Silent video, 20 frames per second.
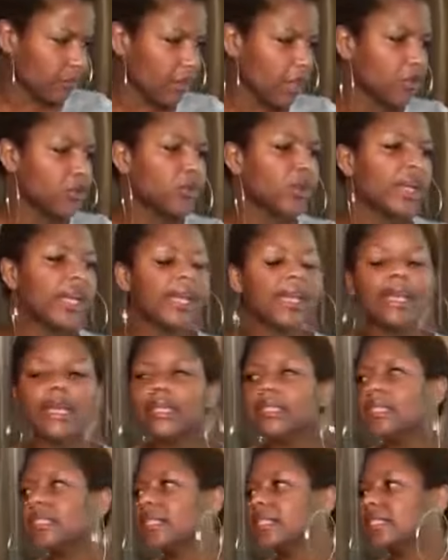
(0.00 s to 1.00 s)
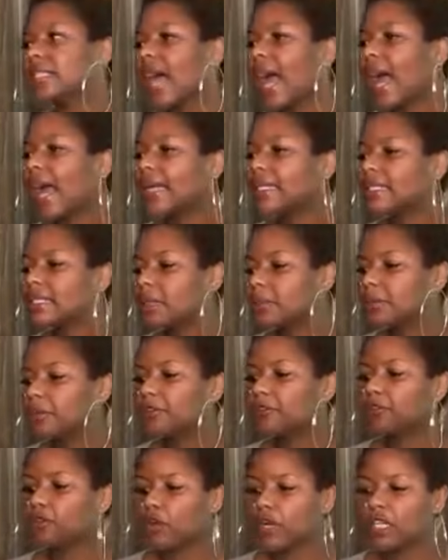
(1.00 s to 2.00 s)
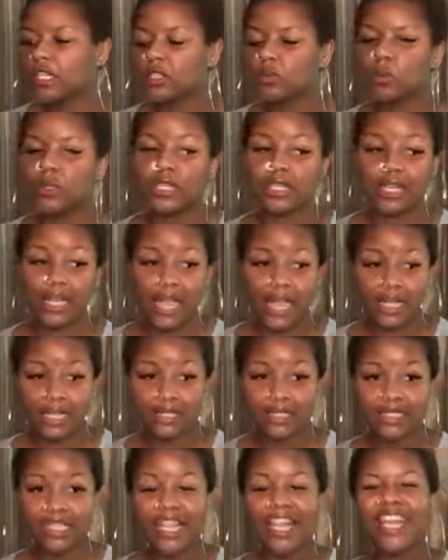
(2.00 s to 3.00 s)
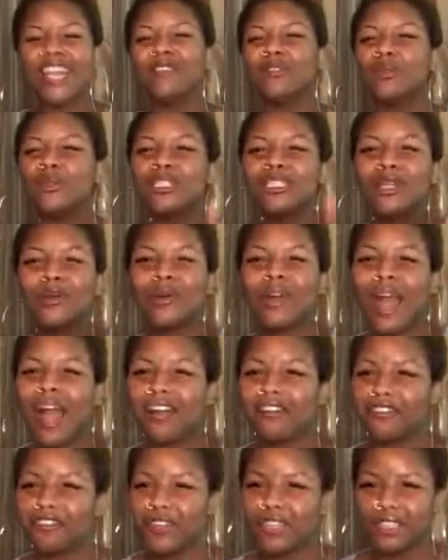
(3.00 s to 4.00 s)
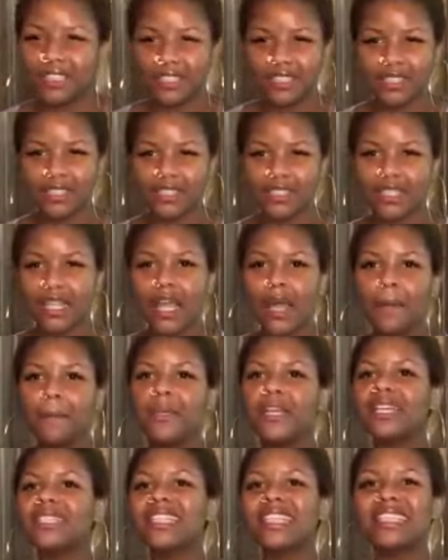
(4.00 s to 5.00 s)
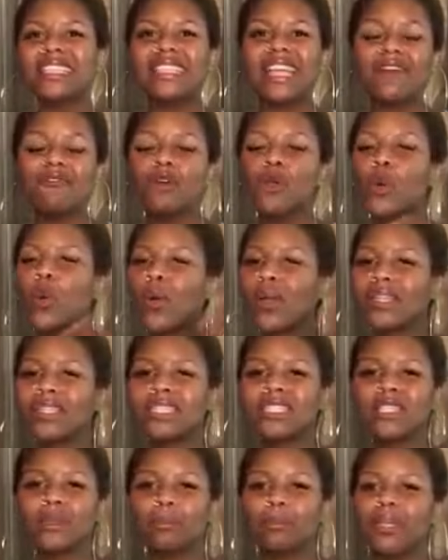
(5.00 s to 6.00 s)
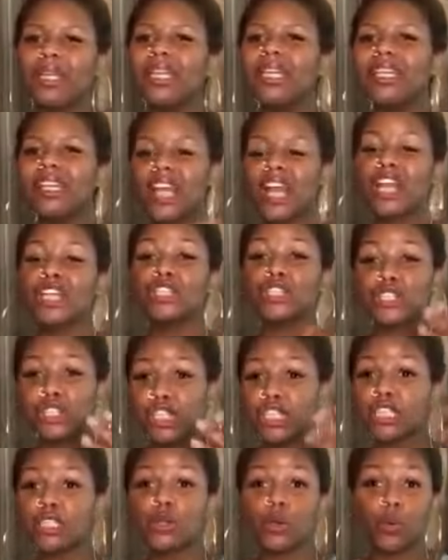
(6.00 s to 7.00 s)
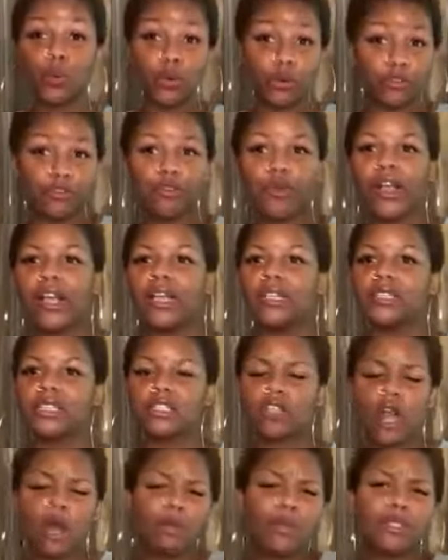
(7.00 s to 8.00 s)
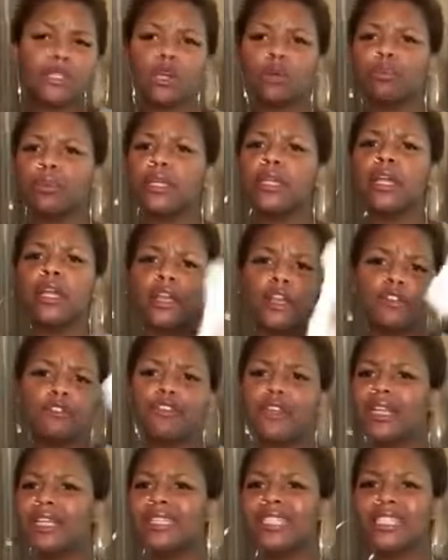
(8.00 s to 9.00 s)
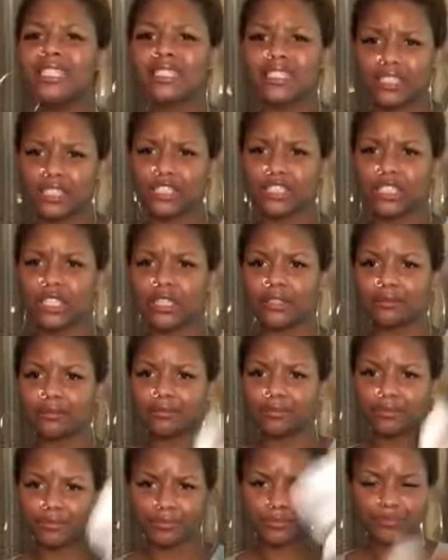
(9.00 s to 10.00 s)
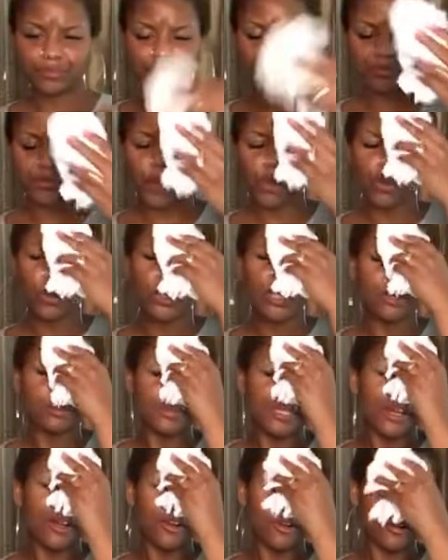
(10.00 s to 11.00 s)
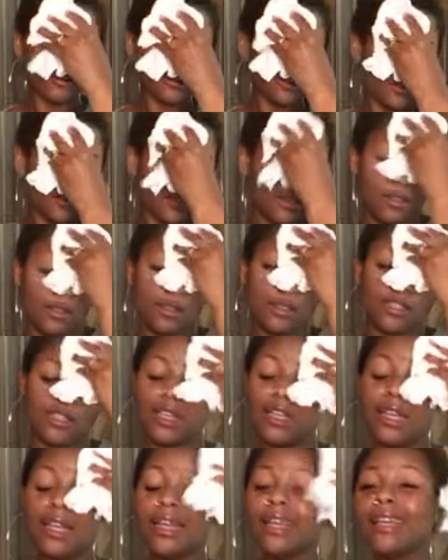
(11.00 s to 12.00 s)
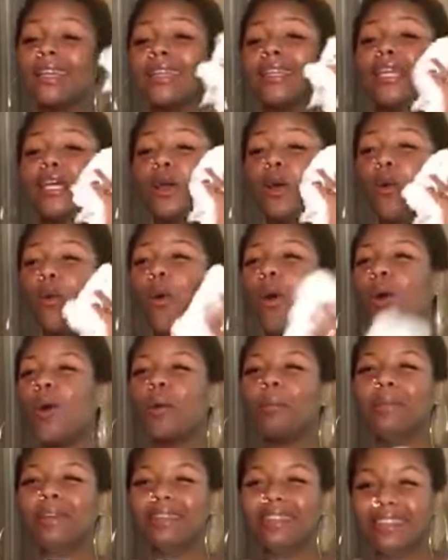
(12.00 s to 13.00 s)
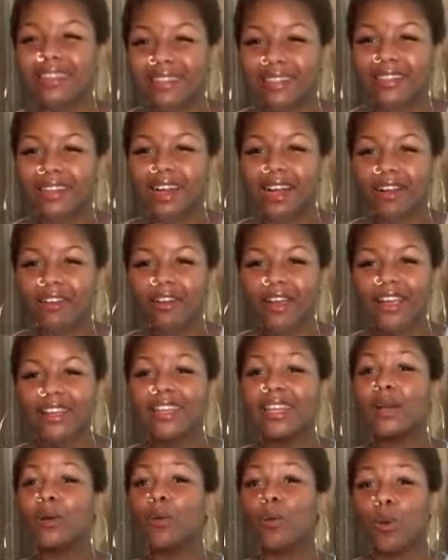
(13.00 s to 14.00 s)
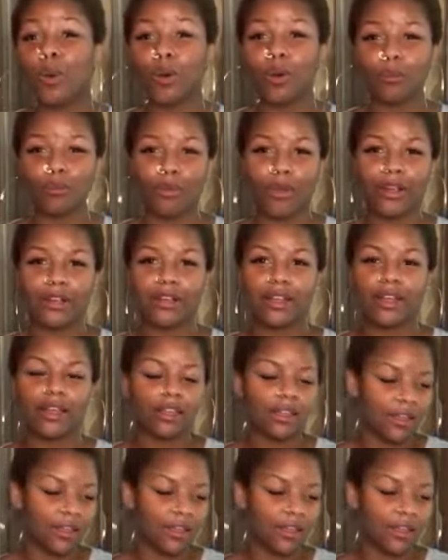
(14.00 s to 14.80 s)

you can't decide to be friends with an ex if you still got feelings. Because it's never going to be just we're friends. It's always going to be feelings and shit. Hold up, y'all. Nigga warm in here. All right, nigga warm right now.